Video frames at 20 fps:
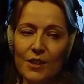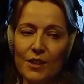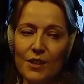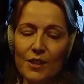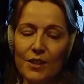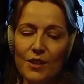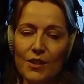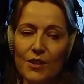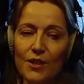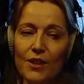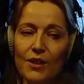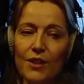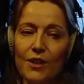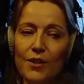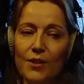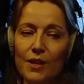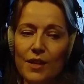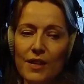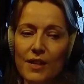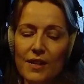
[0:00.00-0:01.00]
you can
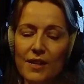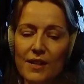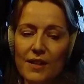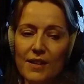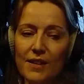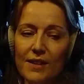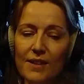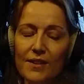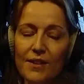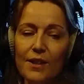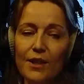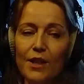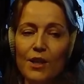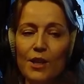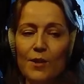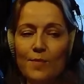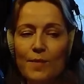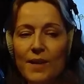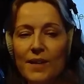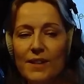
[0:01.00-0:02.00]

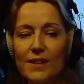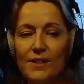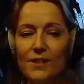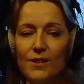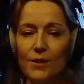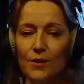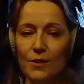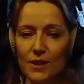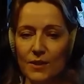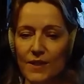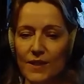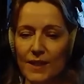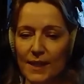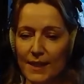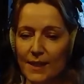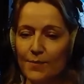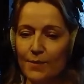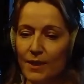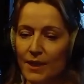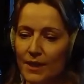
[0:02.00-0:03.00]
only make those sorts of
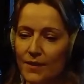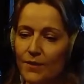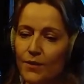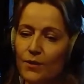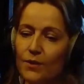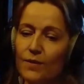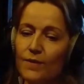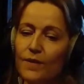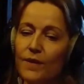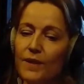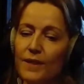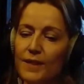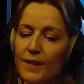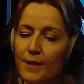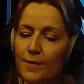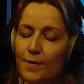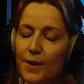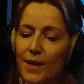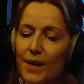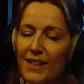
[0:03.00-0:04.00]
assessment and give your
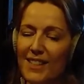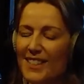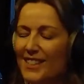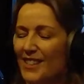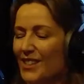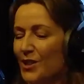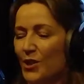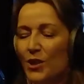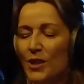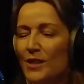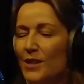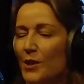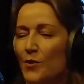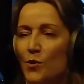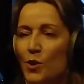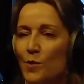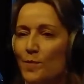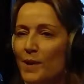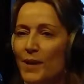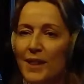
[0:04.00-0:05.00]
advice about, actually, don't
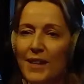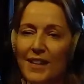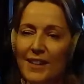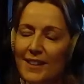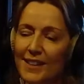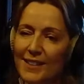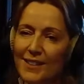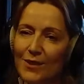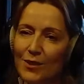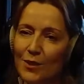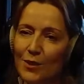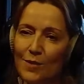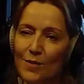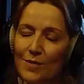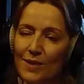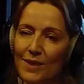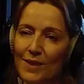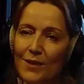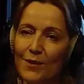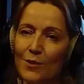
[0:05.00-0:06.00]
worry about that. That's not a
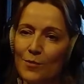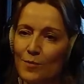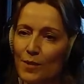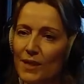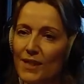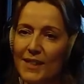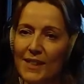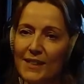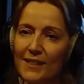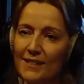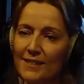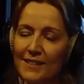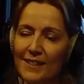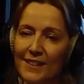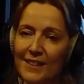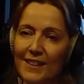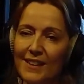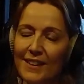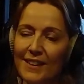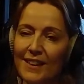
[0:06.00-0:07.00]
big deal.
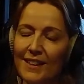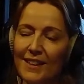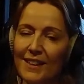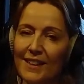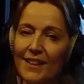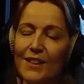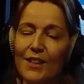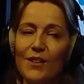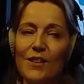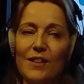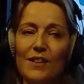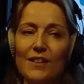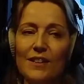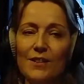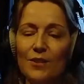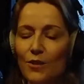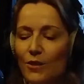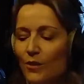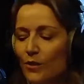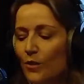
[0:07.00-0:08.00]
That
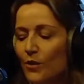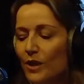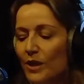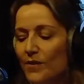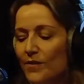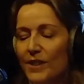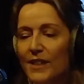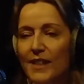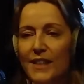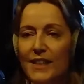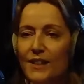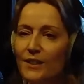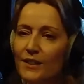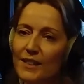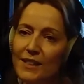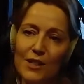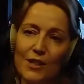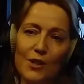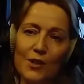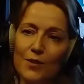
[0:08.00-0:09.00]
not every legal
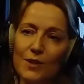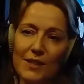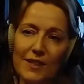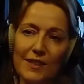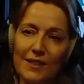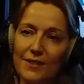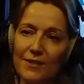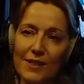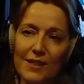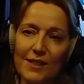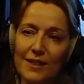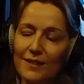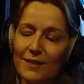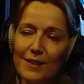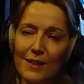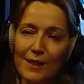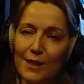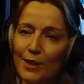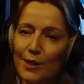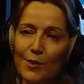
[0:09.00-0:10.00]
issue is going to
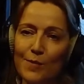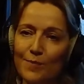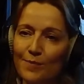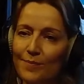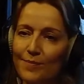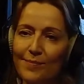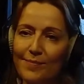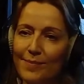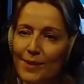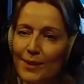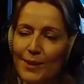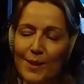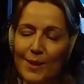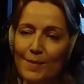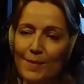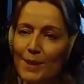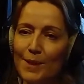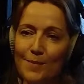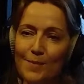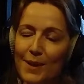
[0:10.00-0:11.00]
result in a
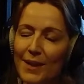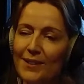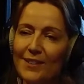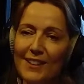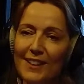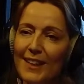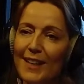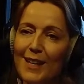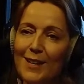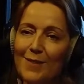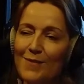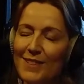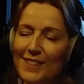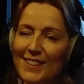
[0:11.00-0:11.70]
multi-million-pound claim,